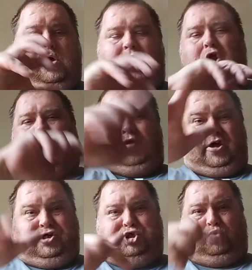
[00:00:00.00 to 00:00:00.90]
and all the
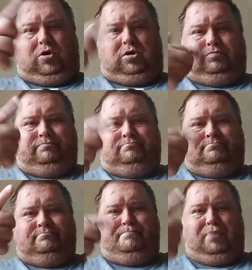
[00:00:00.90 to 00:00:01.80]
extra
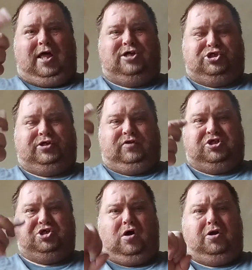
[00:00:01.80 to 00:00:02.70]
plastic that's
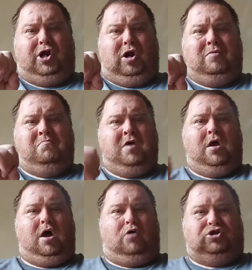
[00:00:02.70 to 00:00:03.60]
on there,
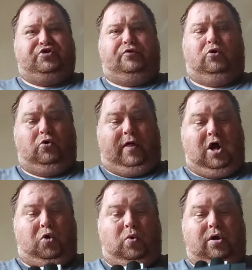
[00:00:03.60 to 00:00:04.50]
I'll just throw that
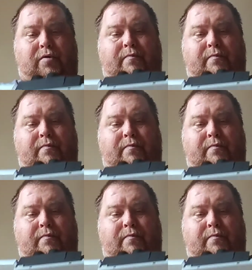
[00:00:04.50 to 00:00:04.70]
away.